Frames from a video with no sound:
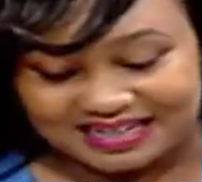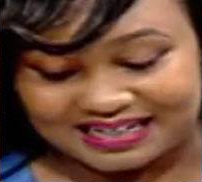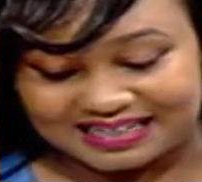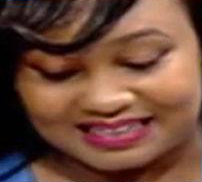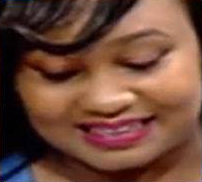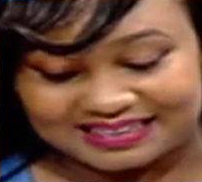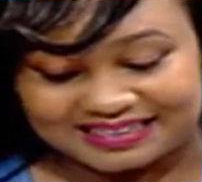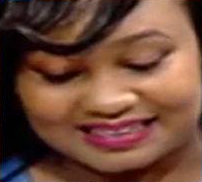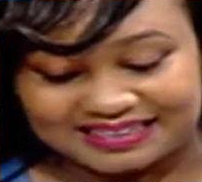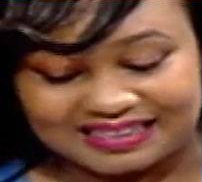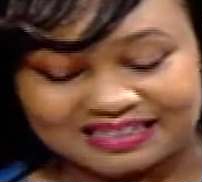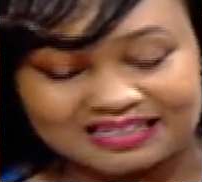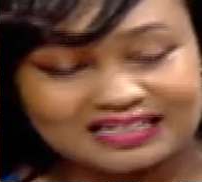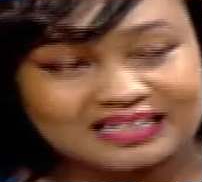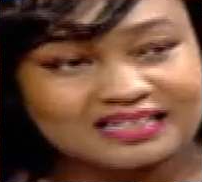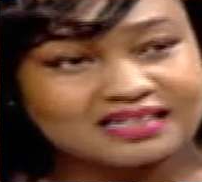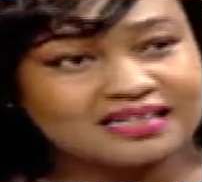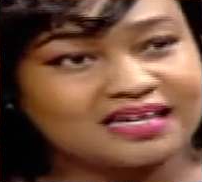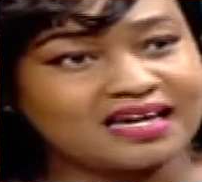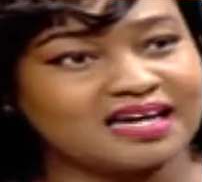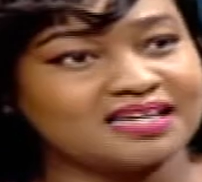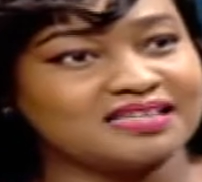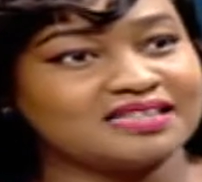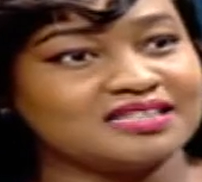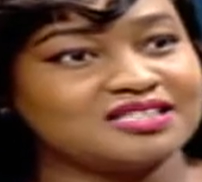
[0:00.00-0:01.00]
I
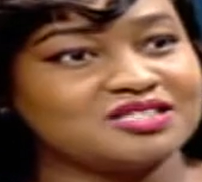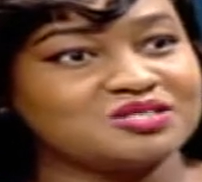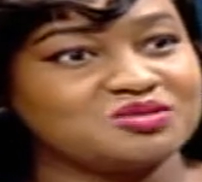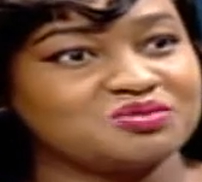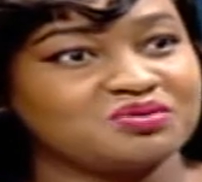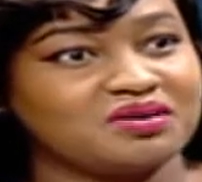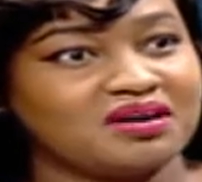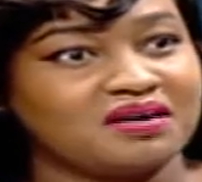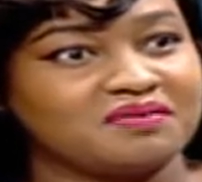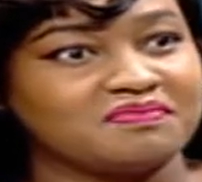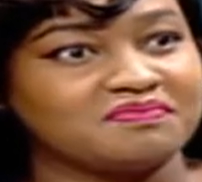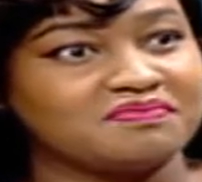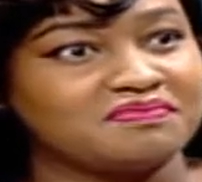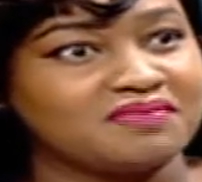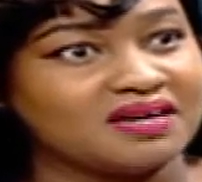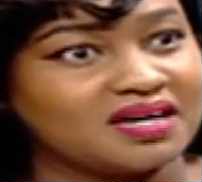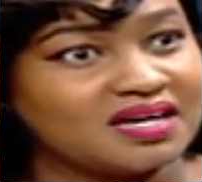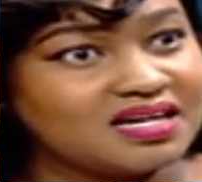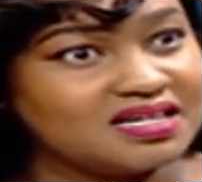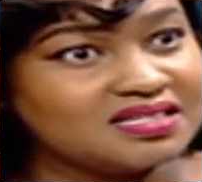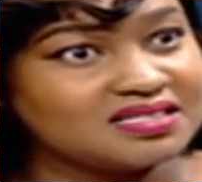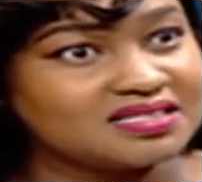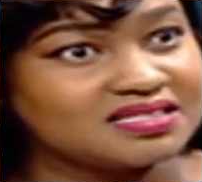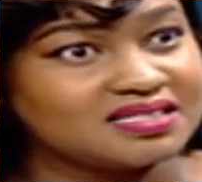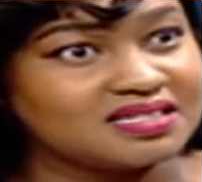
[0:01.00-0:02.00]
think Kenyans were
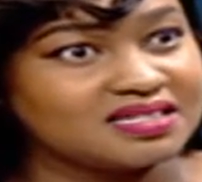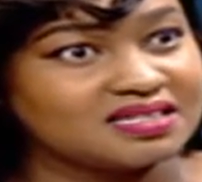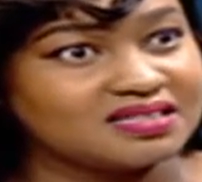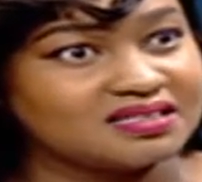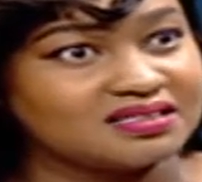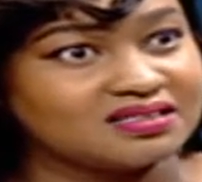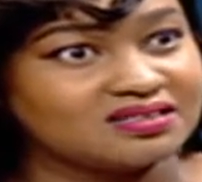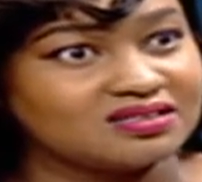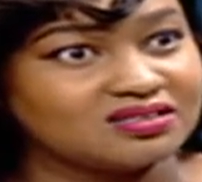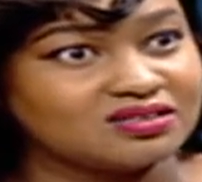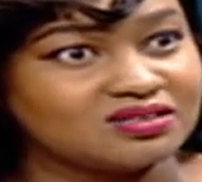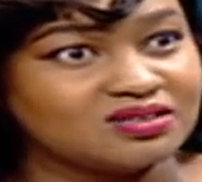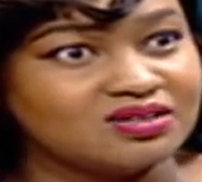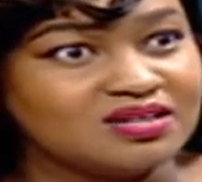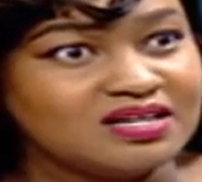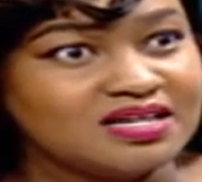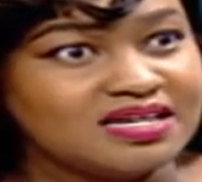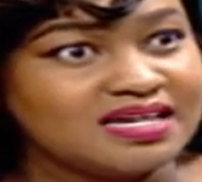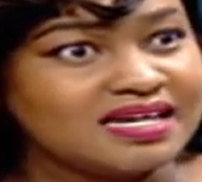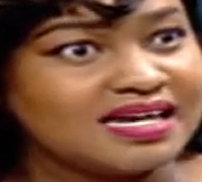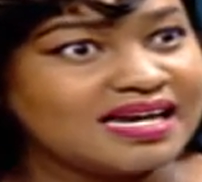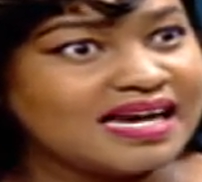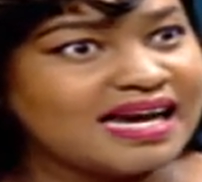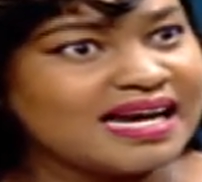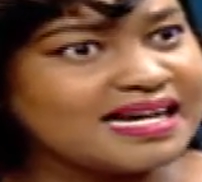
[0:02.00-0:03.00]
amazed, and you know,
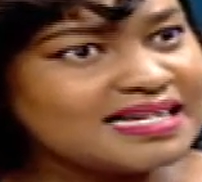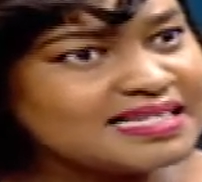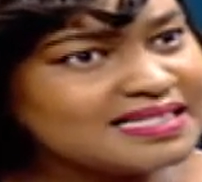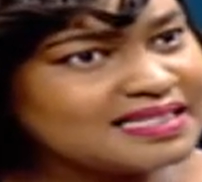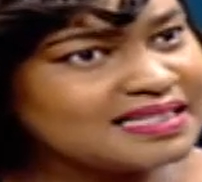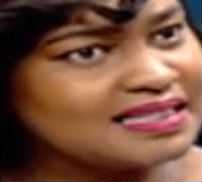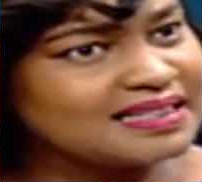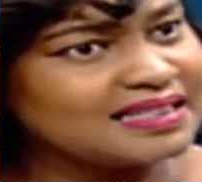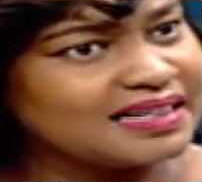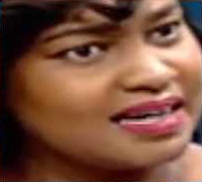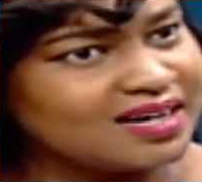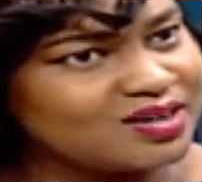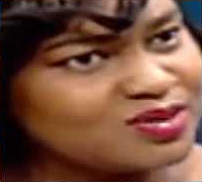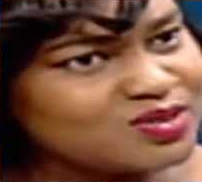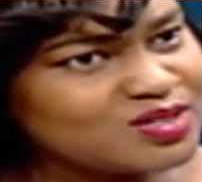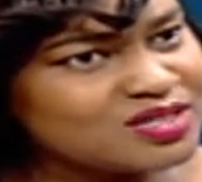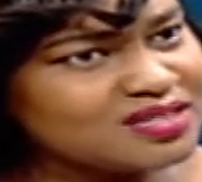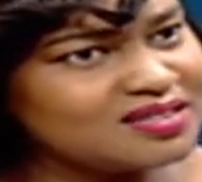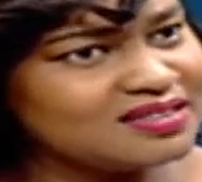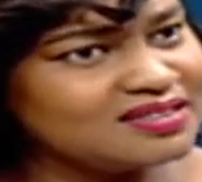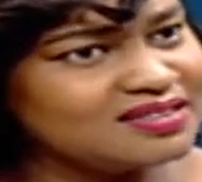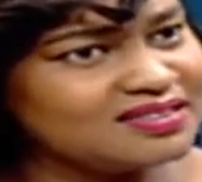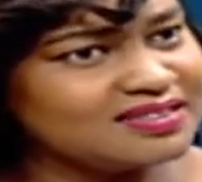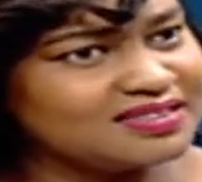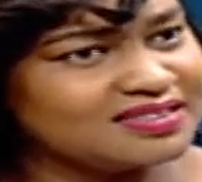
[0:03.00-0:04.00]

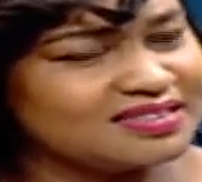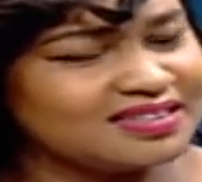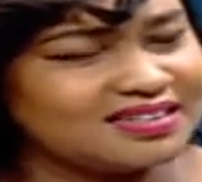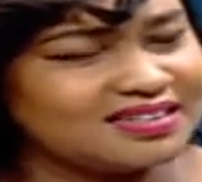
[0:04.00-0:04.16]
80,000